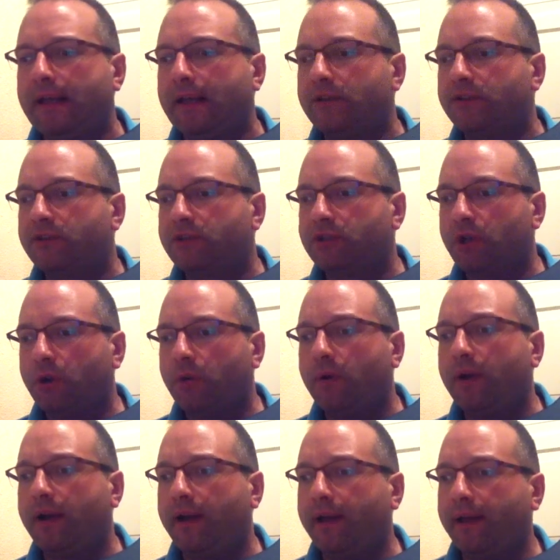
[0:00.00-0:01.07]
So
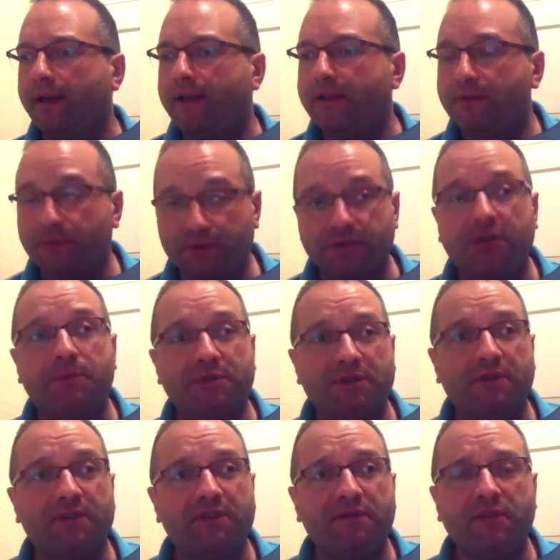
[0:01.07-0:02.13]
in the description
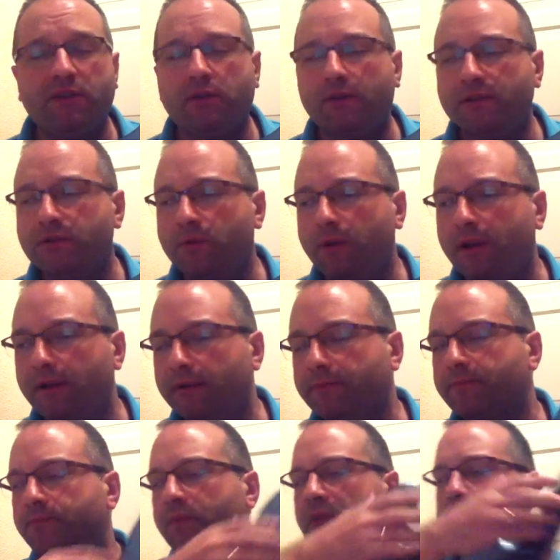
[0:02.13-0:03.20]
of the video as well,
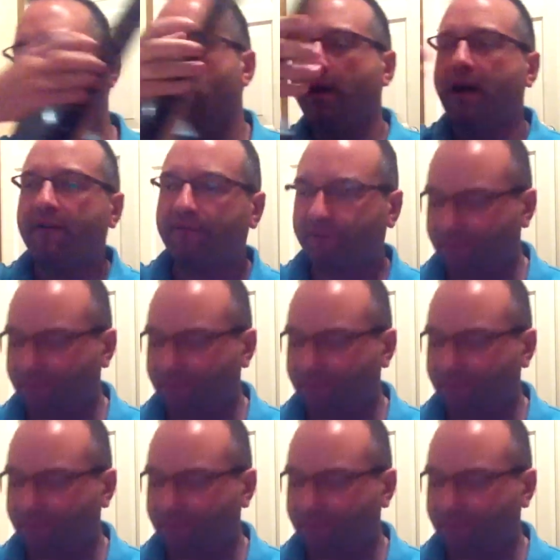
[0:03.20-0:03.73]
you have